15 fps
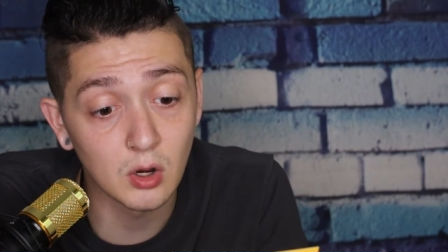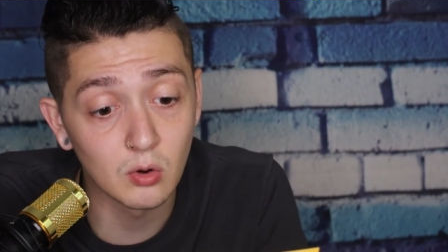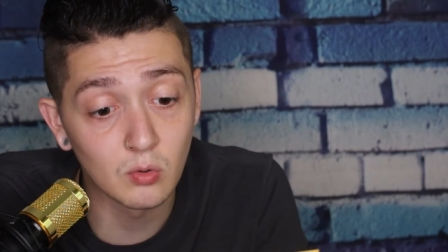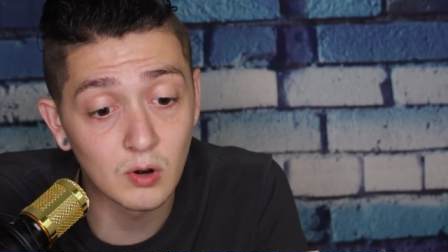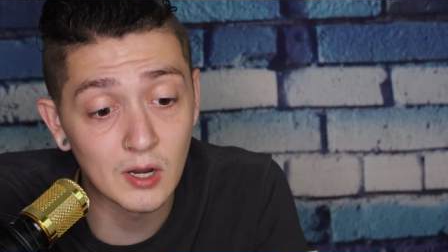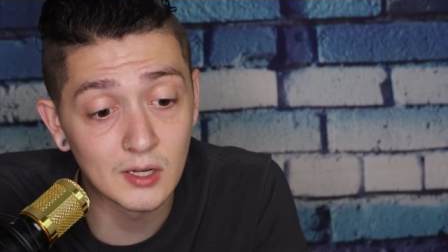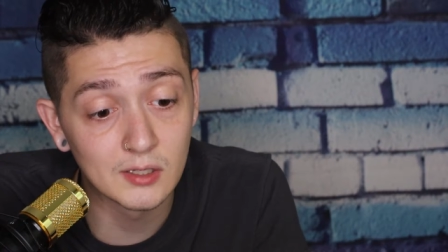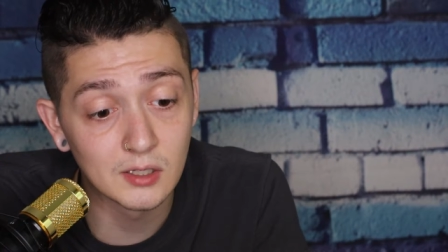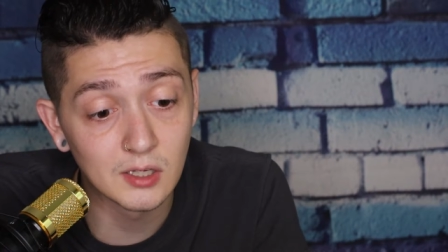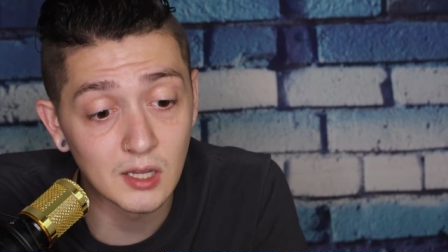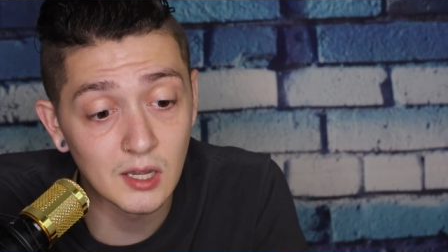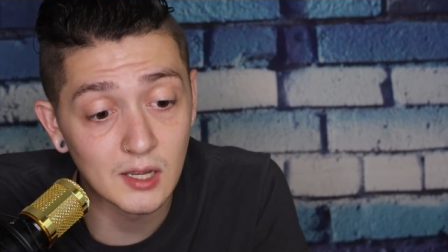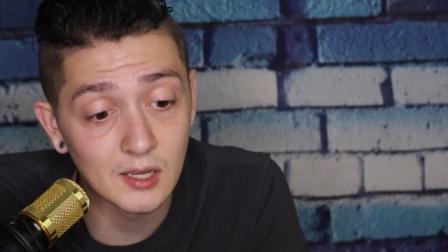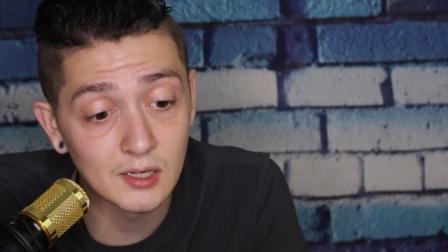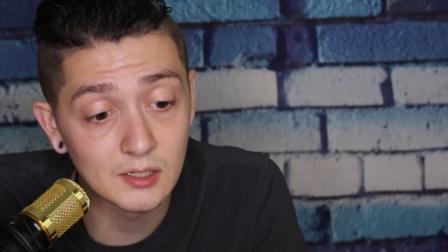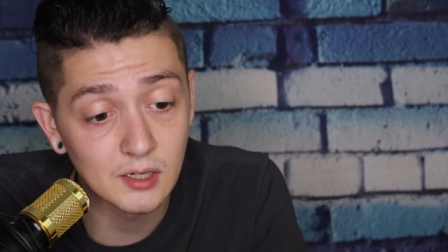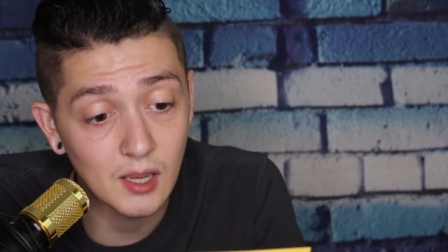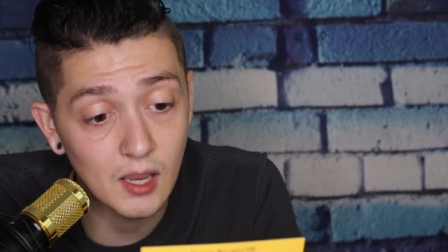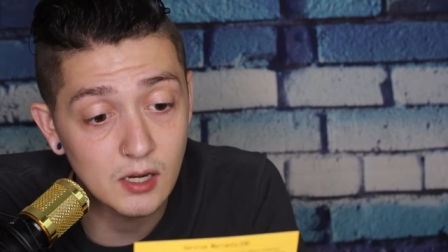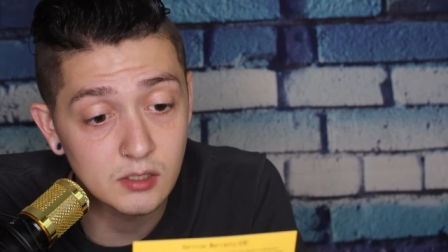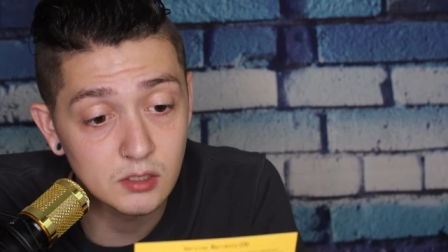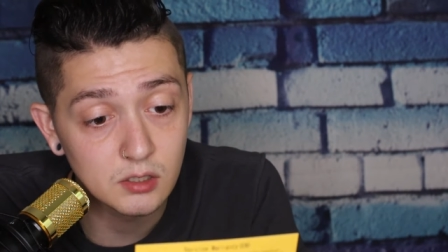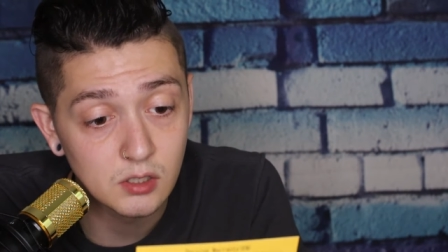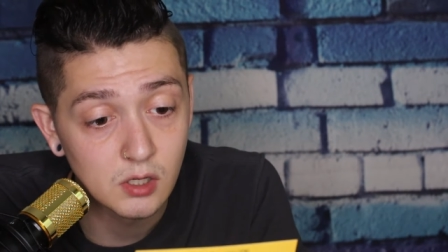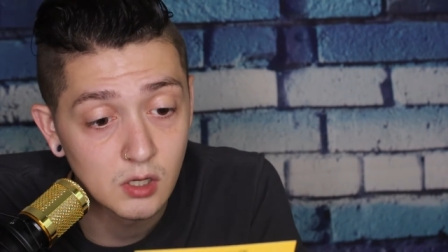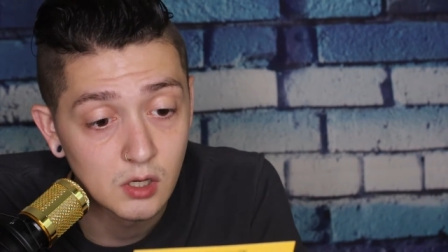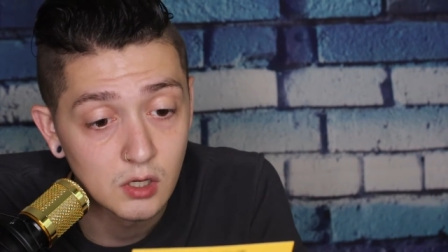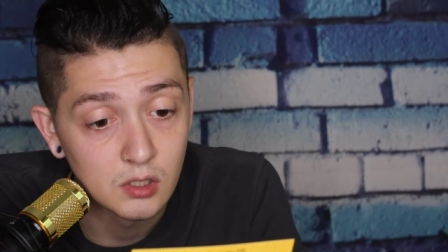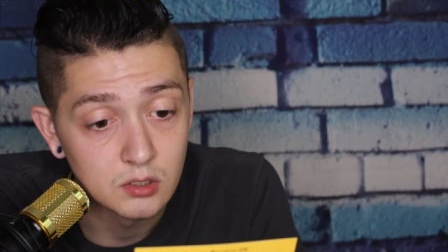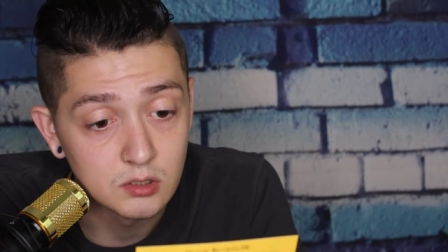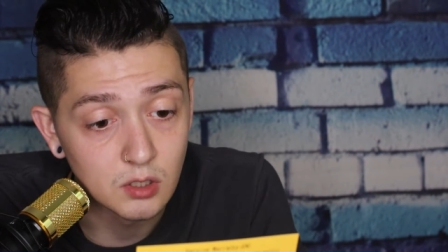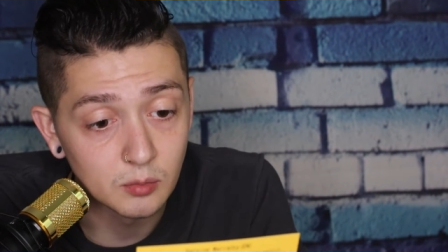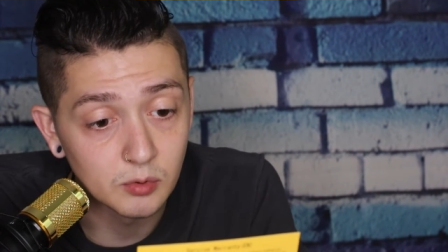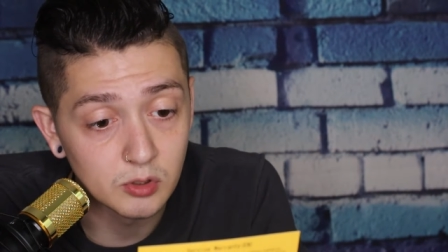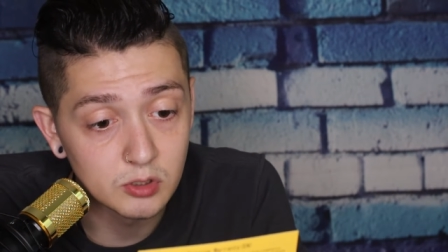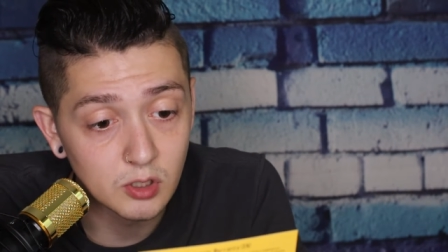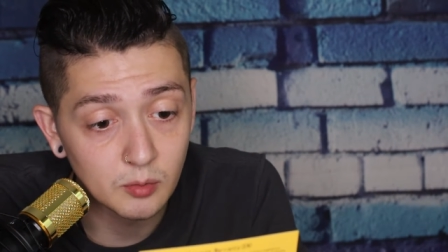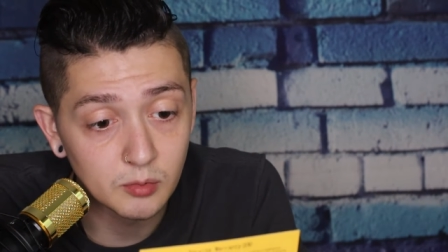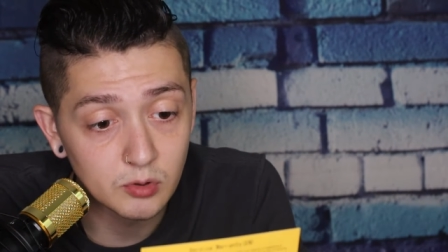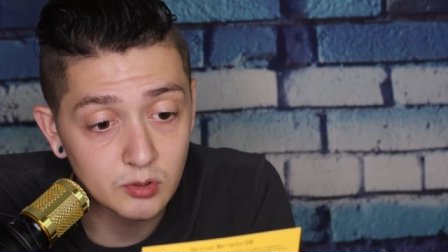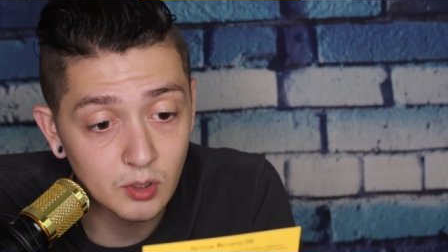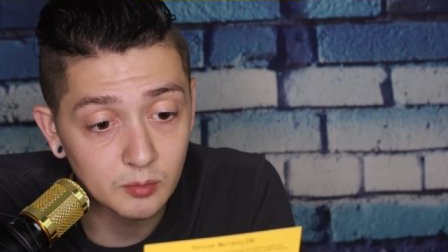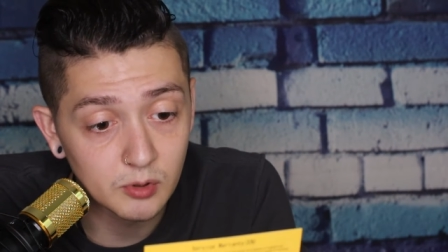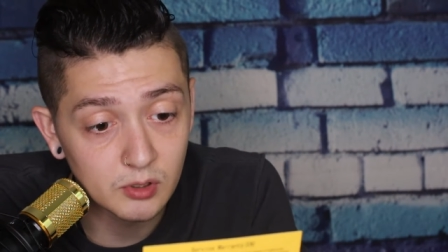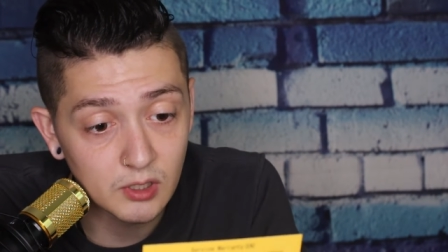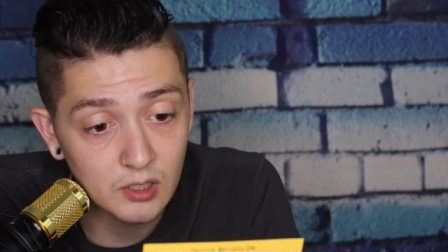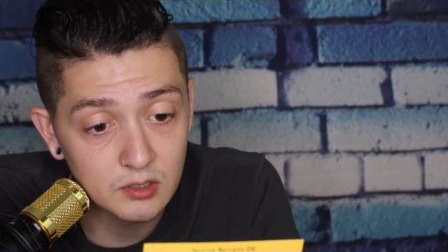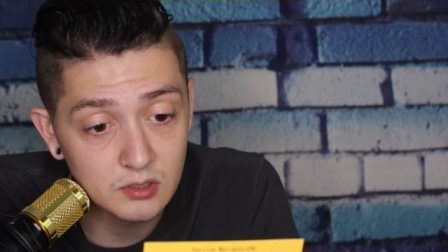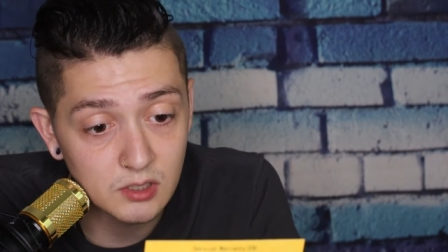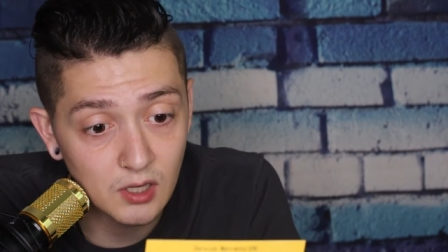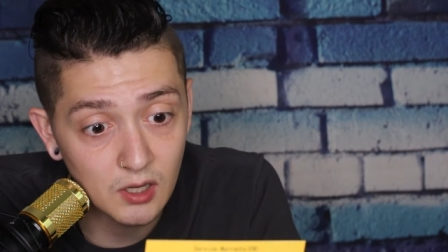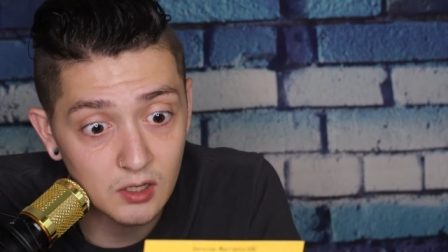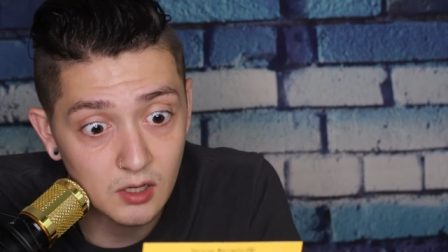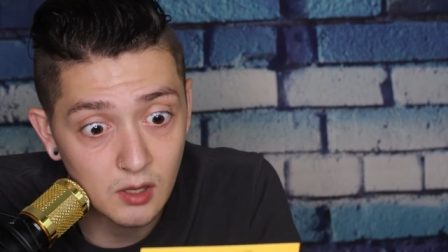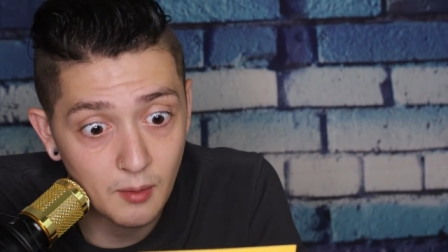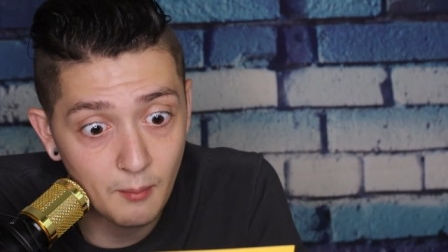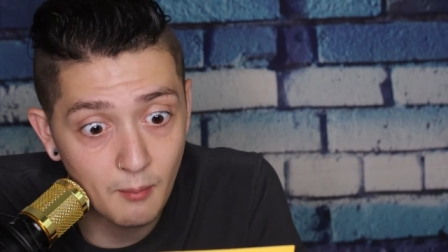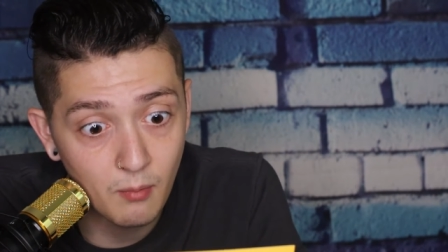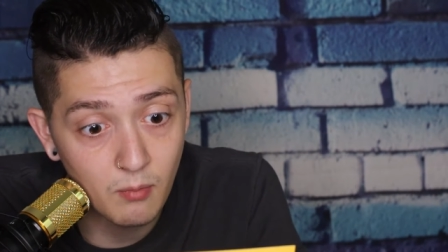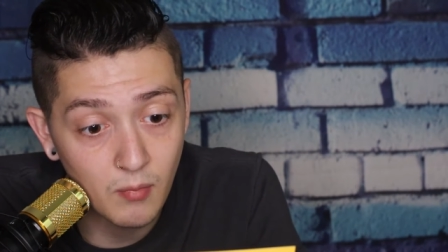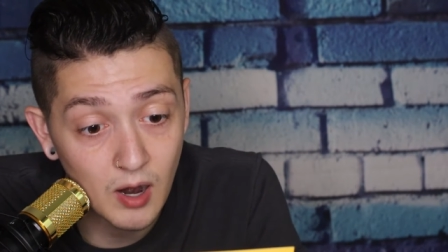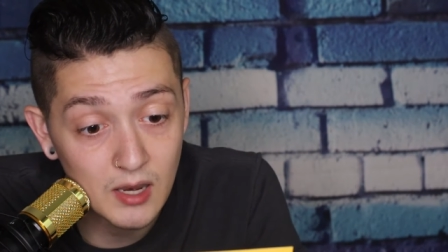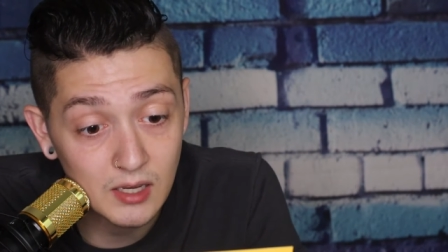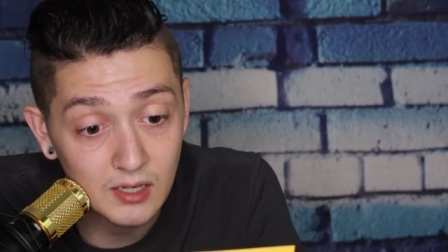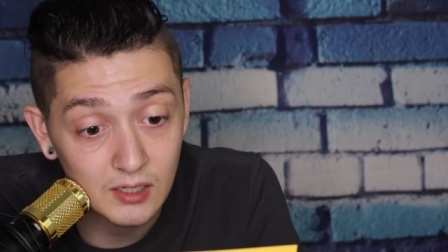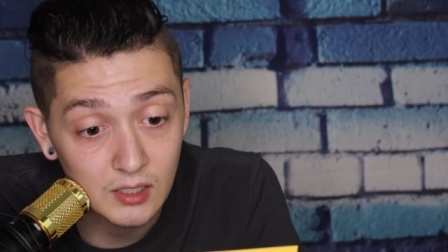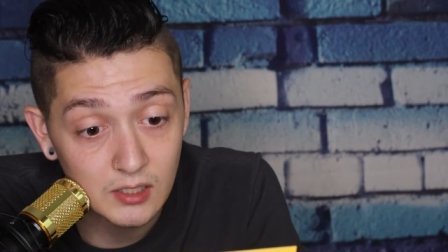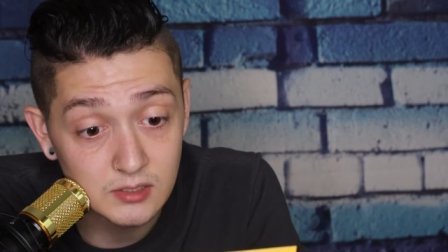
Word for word: Go online at w w w dot deity mic